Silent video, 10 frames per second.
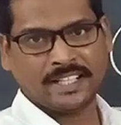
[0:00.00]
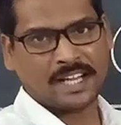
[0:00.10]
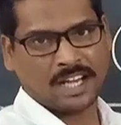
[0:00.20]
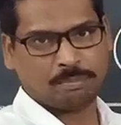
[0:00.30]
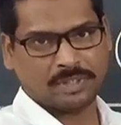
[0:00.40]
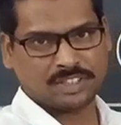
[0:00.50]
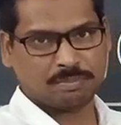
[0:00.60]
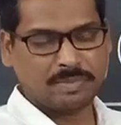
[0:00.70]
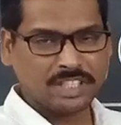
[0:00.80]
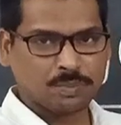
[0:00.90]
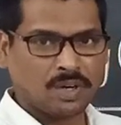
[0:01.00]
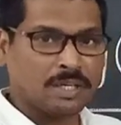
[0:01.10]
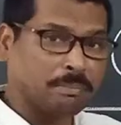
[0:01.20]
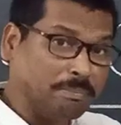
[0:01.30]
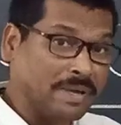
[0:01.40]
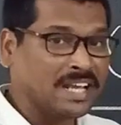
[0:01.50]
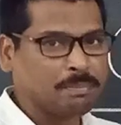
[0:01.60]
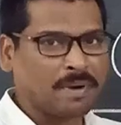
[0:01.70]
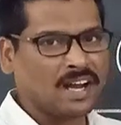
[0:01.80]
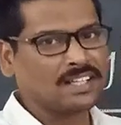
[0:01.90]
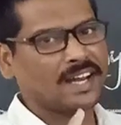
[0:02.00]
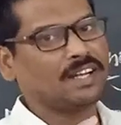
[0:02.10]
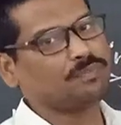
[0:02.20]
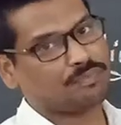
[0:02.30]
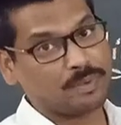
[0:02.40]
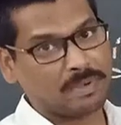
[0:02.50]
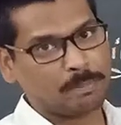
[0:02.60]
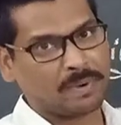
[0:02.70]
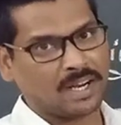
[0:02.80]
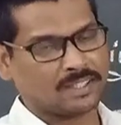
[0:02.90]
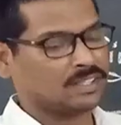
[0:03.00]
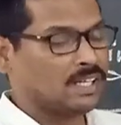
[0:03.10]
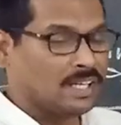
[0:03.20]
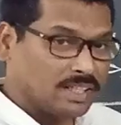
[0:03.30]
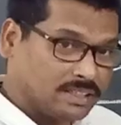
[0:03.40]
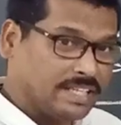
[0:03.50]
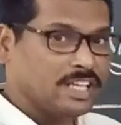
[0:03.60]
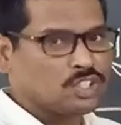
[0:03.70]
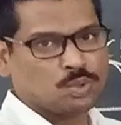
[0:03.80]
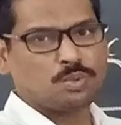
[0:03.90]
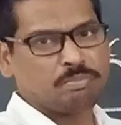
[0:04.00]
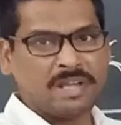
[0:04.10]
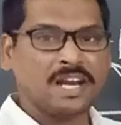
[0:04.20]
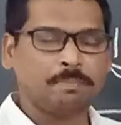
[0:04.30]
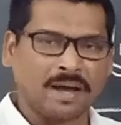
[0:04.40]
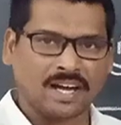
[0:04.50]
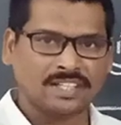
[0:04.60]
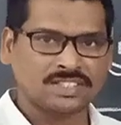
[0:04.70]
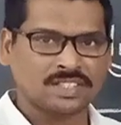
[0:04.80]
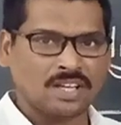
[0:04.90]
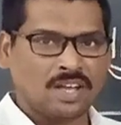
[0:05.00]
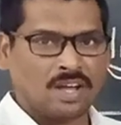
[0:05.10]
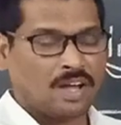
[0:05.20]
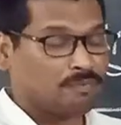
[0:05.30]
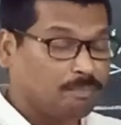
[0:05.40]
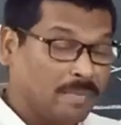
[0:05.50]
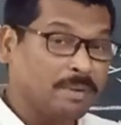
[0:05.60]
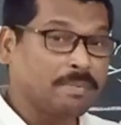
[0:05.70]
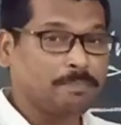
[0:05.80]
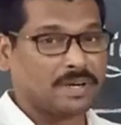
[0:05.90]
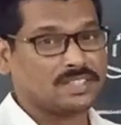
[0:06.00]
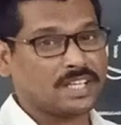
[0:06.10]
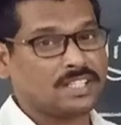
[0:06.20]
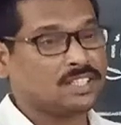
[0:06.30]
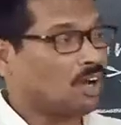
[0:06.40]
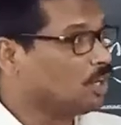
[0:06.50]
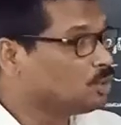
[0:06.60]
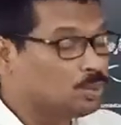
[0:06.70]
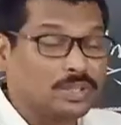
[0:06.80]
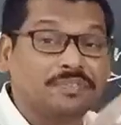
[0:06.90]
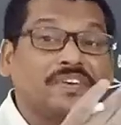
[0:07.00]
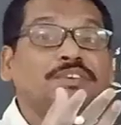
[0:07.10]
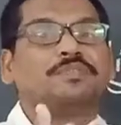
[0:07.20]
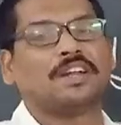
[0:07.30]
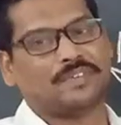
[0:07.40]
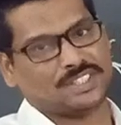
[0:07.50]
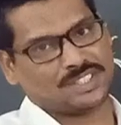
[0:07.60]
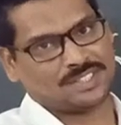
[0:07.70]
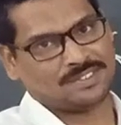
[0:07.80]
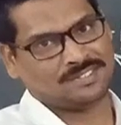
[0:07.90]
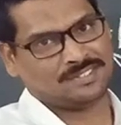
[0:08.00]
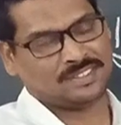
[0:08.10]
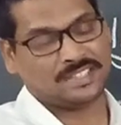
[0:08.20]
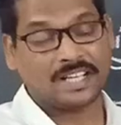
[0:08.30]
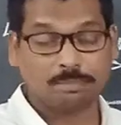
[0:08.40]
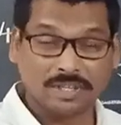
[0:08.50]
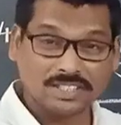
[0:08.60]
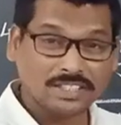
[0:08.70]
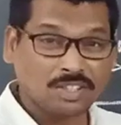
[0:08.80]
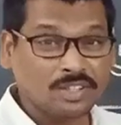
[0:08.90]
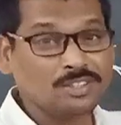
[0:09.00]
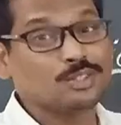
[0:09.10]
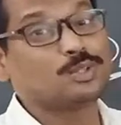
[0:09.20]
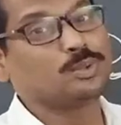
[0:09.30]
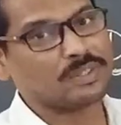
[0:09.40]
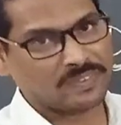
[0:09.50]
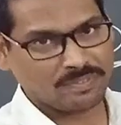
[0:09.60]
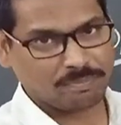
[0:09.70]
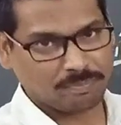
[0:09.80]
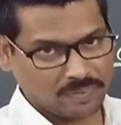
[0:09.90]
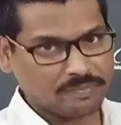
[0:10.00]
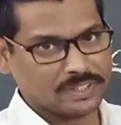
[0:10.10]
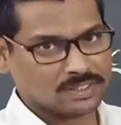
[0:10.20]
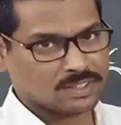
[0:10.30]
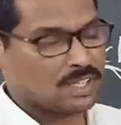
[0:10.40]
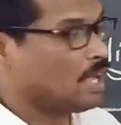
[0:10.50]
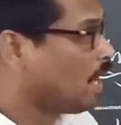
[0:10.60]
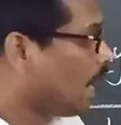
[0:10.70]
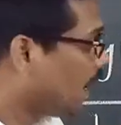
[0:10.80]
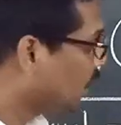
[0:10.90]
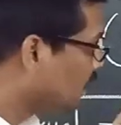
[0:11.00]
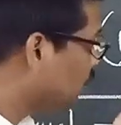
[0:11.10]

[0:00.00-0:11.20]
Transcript: carpels means what? Male part and female part. These two male parts may be present on two different flowers. They are present on two different flowers. And